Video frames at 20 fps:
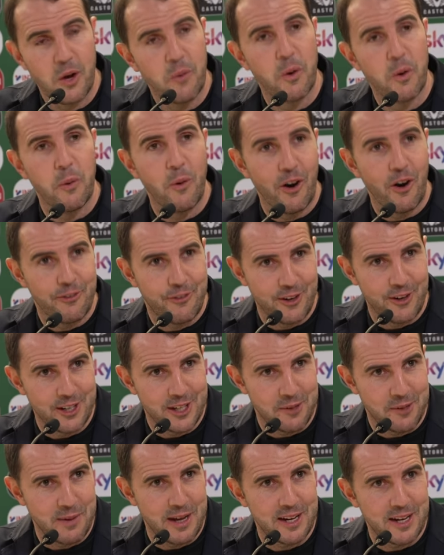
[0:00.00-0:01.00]
We were fully
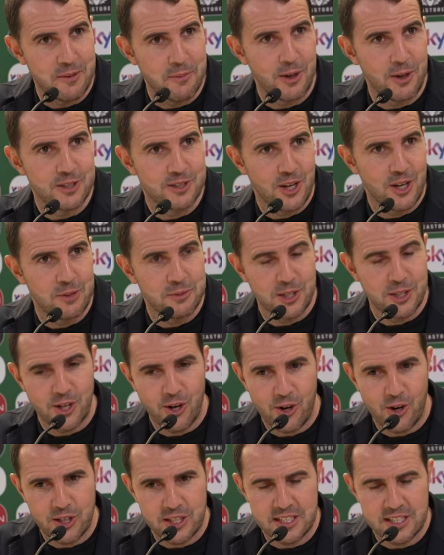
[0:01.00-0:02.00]
committed, but in terms of the
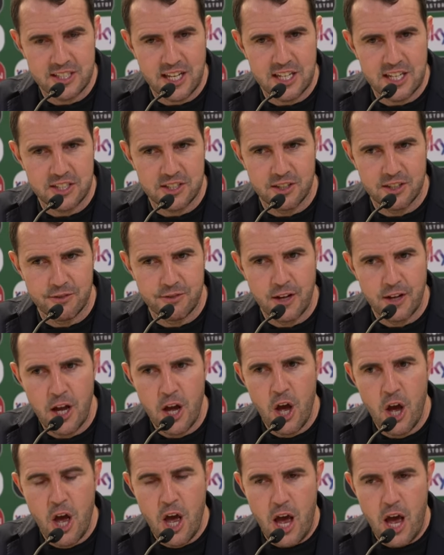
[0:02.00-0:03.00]
organisation of
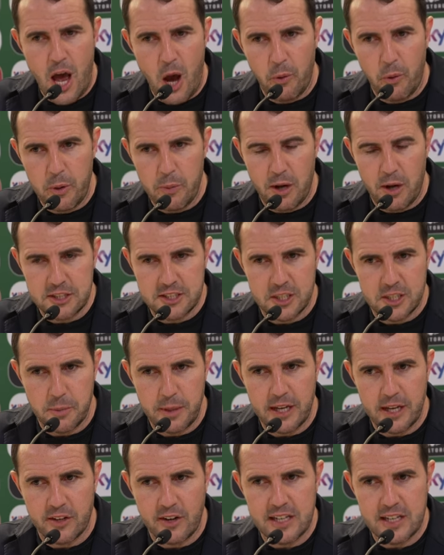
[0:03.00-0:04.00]
how we wanted to
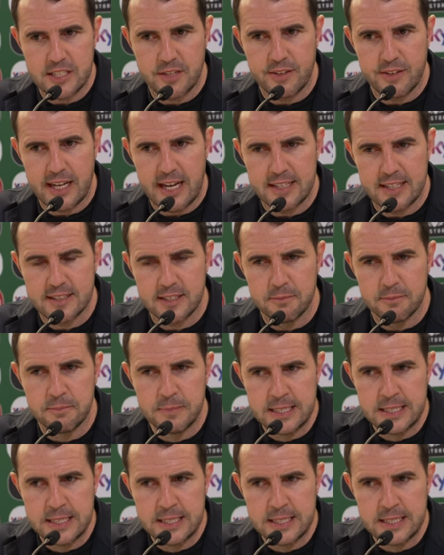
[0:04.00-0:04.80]
be aggressive against them,